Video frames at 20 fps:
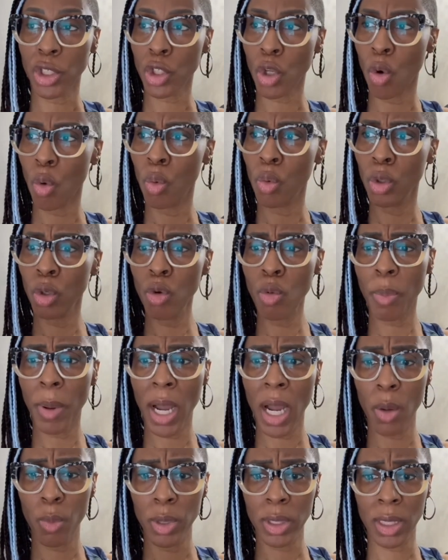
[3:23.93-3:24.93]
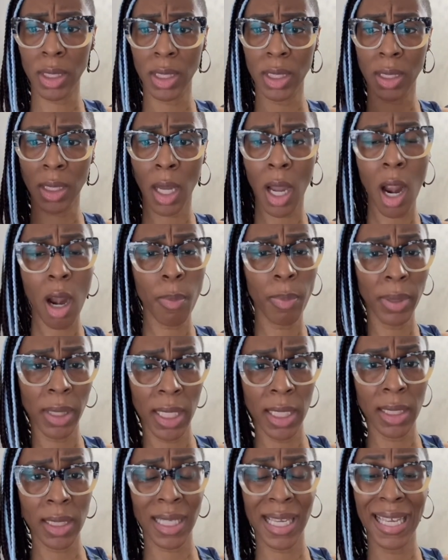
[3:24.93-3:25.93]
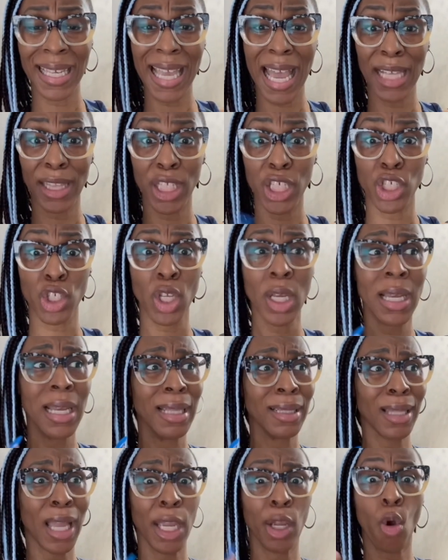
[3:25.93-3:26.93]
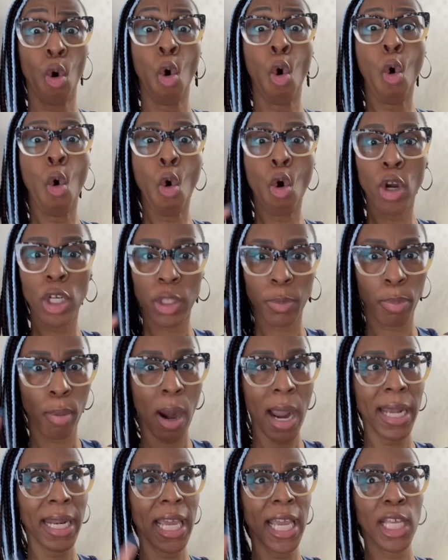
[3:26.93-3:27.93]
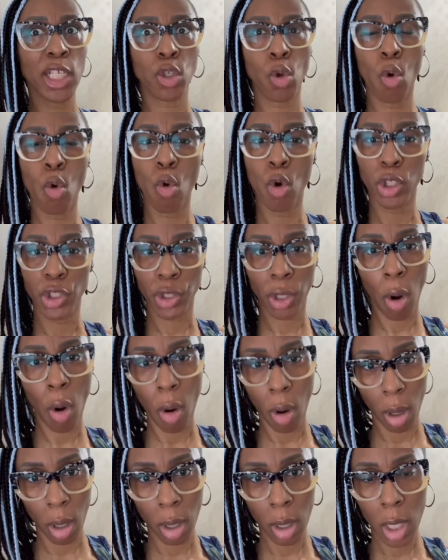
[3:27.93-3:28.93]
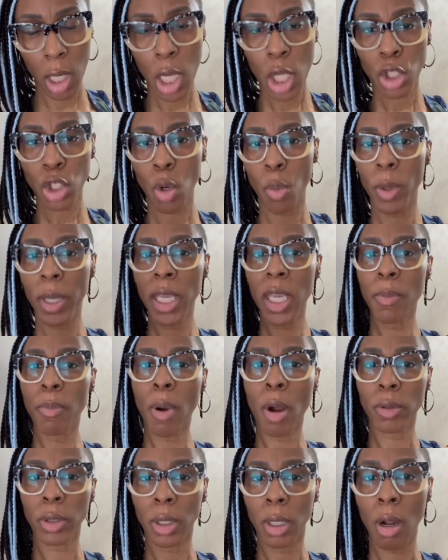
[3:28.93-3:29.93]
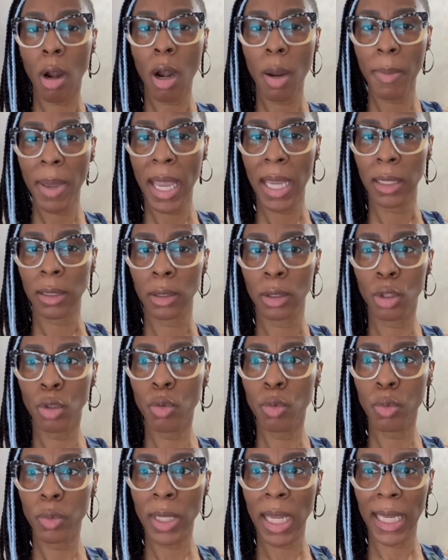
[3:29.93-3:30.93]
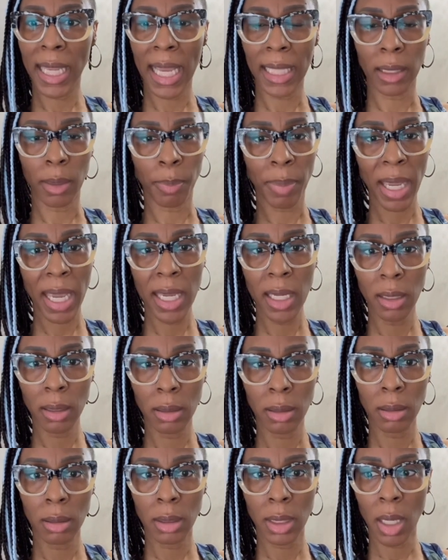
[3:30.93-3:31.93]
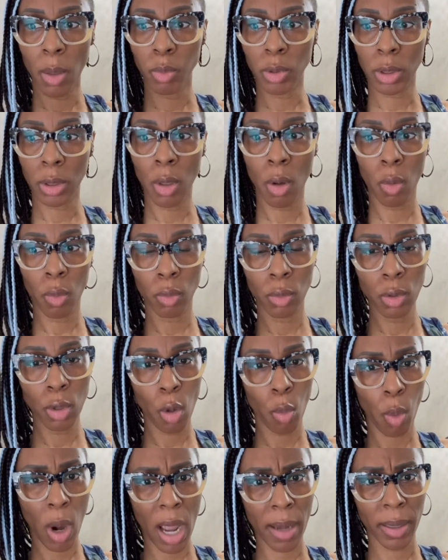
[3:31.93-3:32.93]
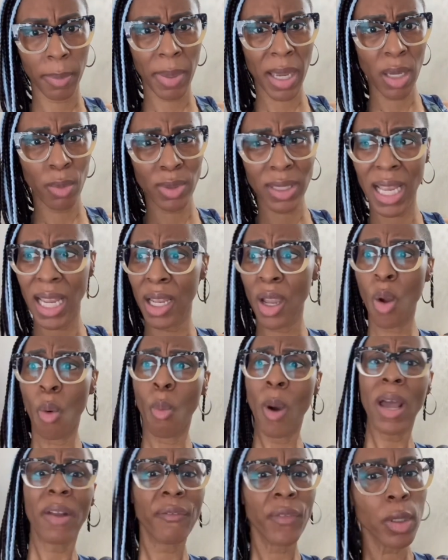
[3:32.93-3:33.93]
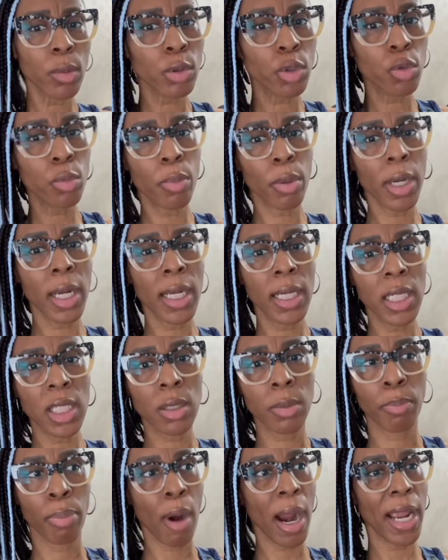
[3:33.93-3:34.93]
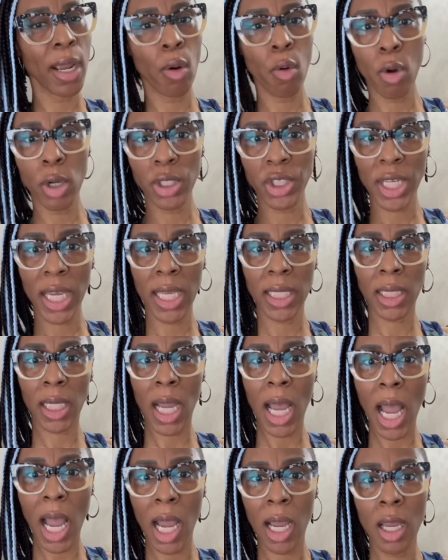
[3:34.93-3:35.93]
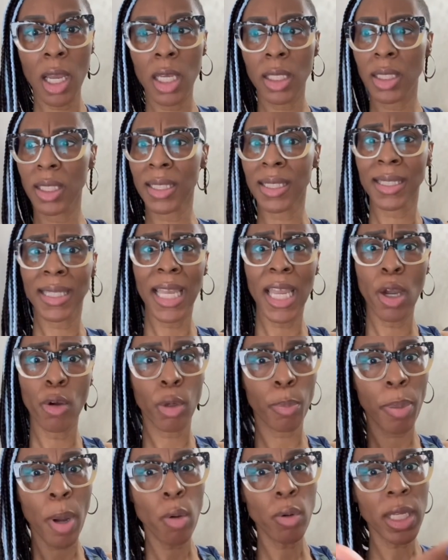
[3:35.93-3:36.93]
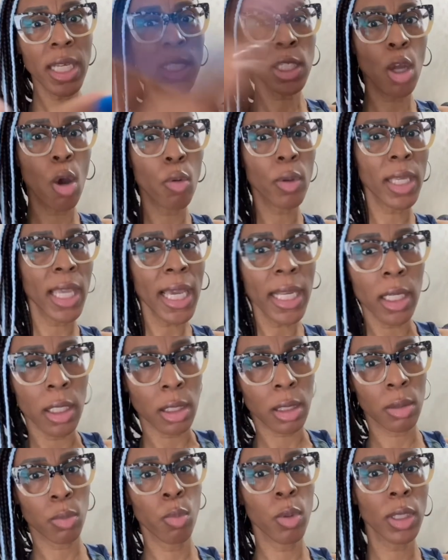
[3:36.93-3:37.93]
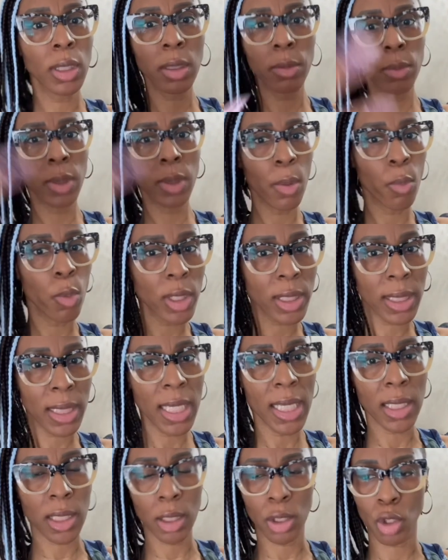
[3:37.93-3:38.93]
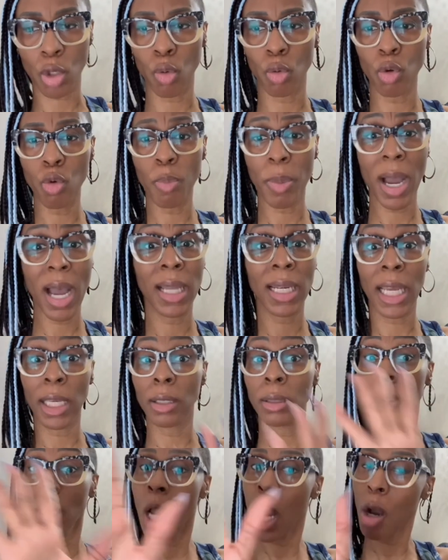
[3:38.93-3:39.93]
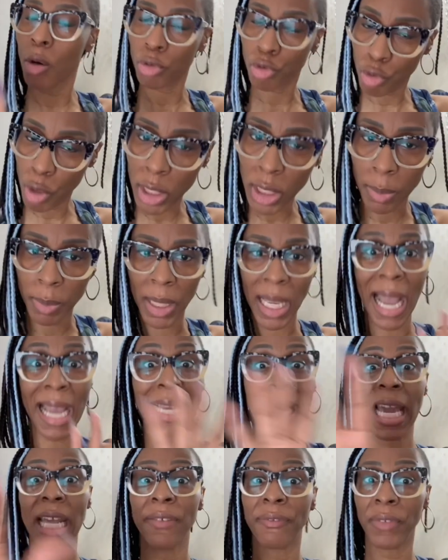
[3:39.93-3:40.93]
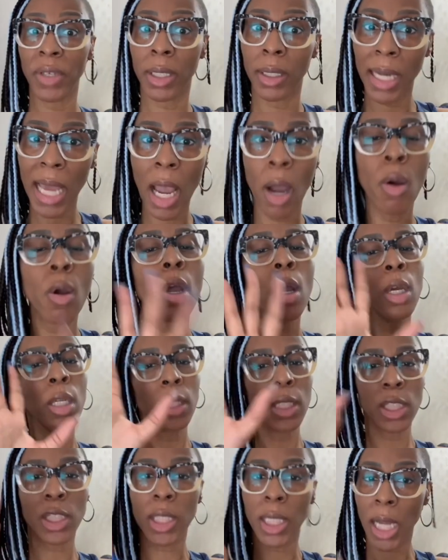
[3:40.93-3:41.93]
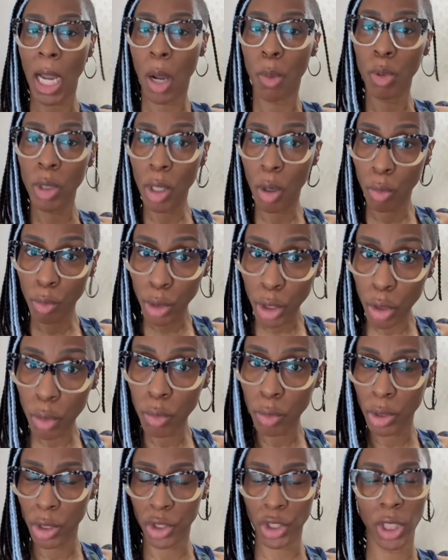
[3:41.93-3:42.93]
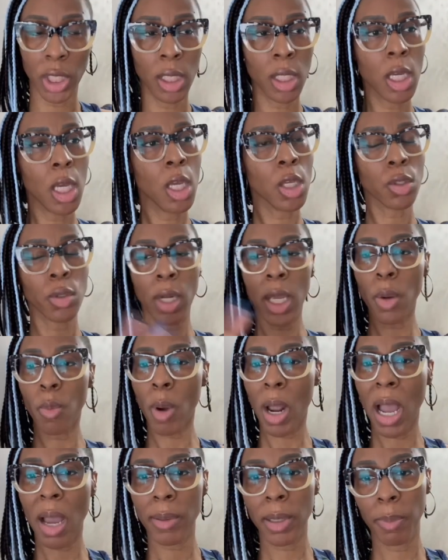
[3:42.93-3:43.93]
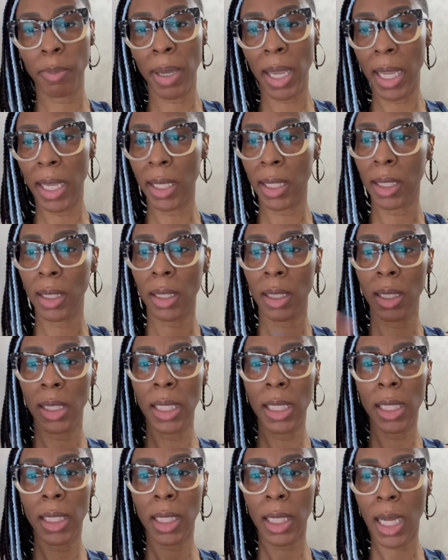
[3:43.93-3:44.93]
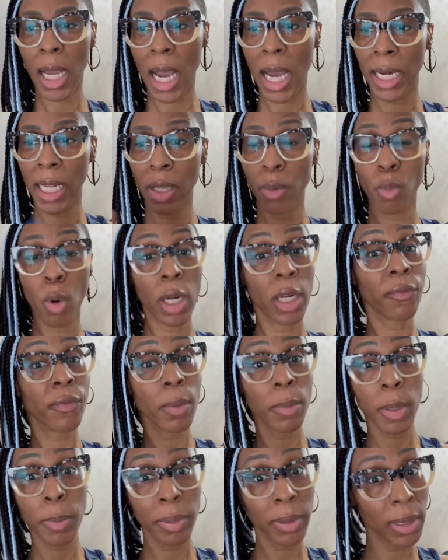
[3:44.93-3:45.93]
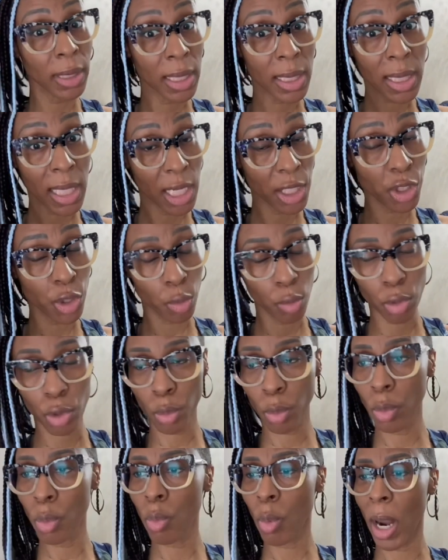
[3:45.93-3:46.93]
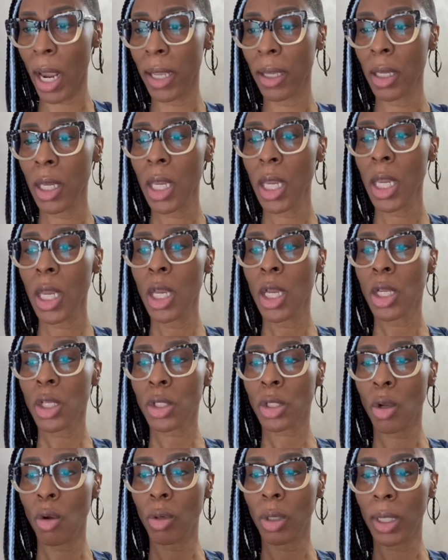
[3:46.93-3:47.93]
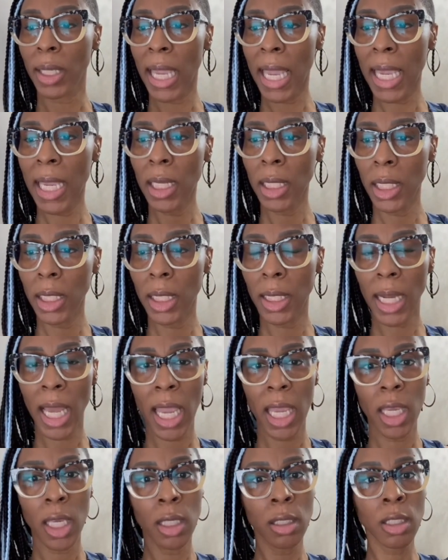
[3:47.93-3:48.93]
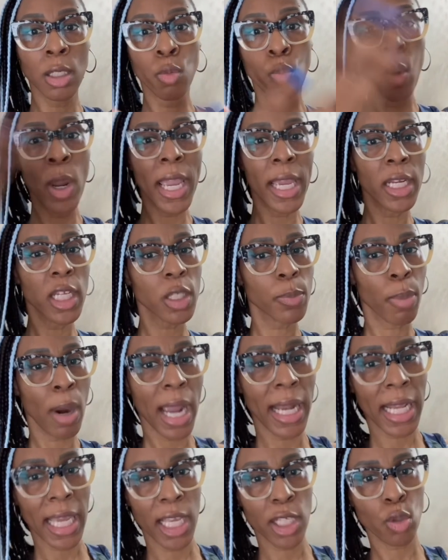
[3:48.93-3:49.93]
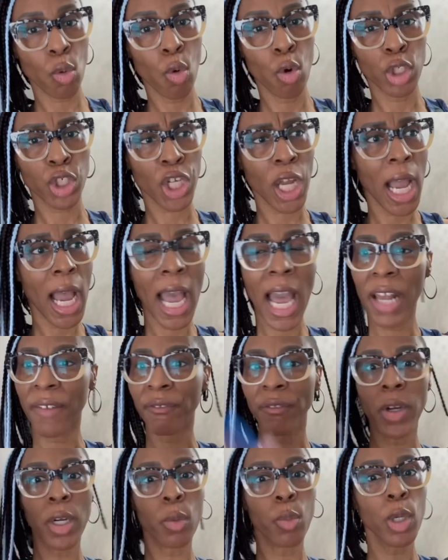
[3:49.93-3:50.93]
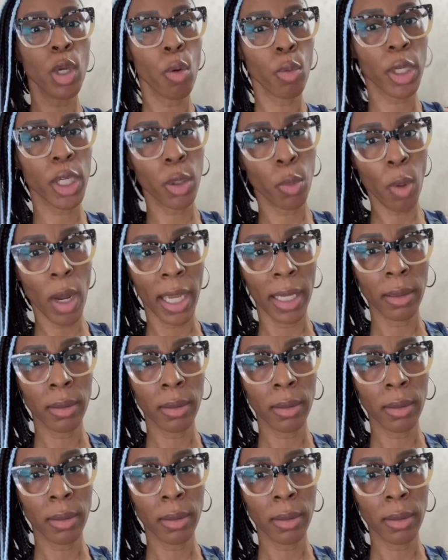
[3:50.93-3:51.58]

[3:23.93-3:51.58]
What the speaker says: So Lupin went to this car place and got this like bright ass orange car. So when he brought the car back, dude that got the painting that was going, rob the bank was like, why the fuck would you bring this bright orange ass car to steal? The police gonna get us. What's this? And so Lupin like, no, trust me, I got it figured out. This the car we gonna use and shit. So they rob the bank, get in the car, they running from the police as usual, right? So the gang leader like, we in this bright ass orange car, how we gonna get away?